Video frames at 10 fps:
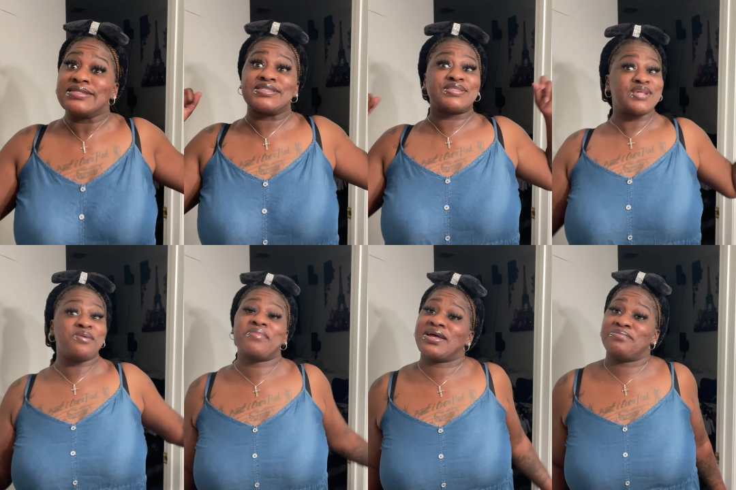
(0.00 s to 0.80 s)

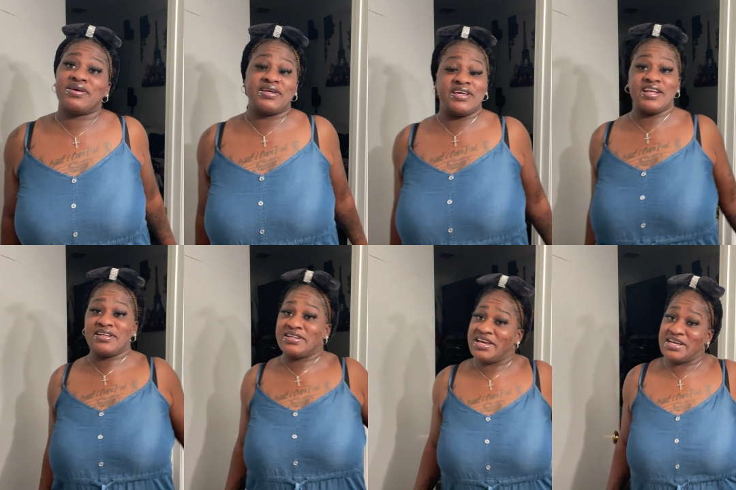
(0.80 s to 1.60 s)
Somebody better get up
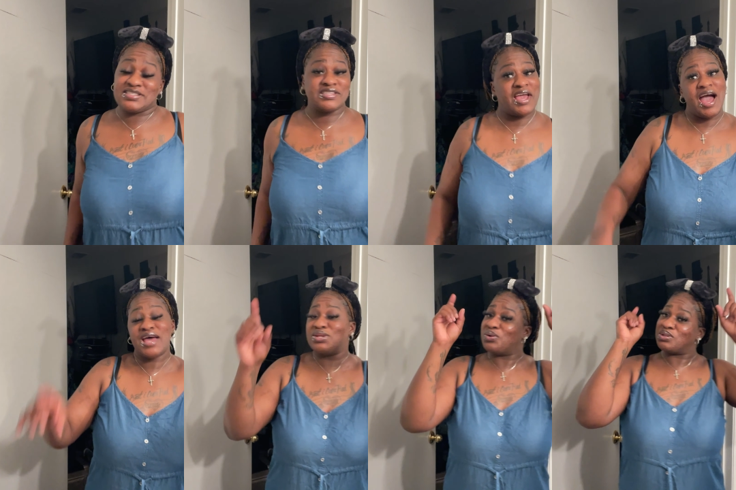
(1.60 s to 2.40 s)
today and say, I
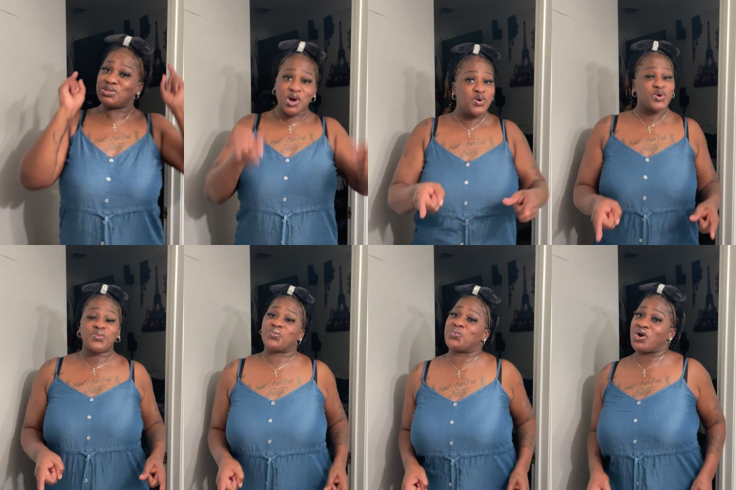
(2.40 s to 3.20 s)
no longer
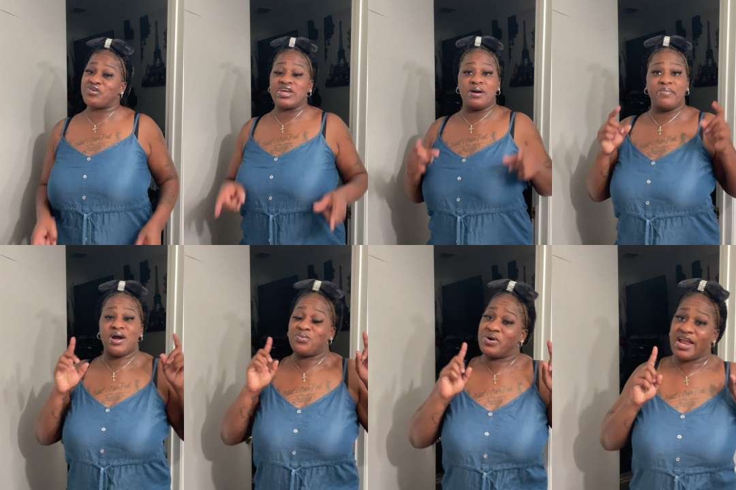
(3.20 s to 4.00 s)
worry
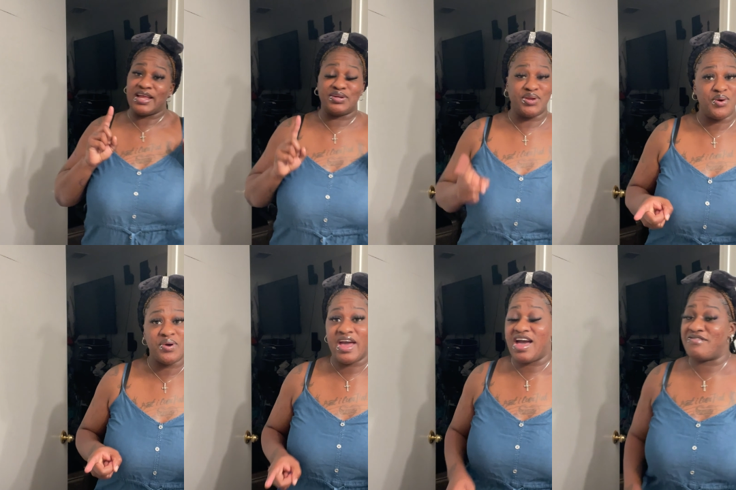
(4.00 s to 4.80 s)
about what I don't
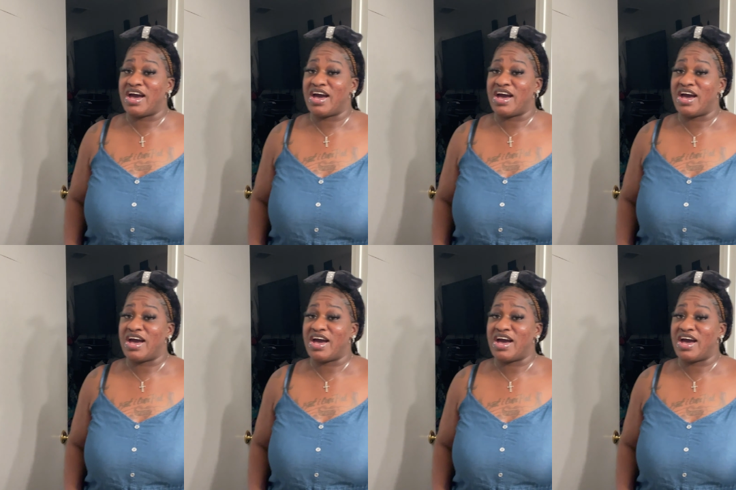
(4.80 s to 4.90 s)
have.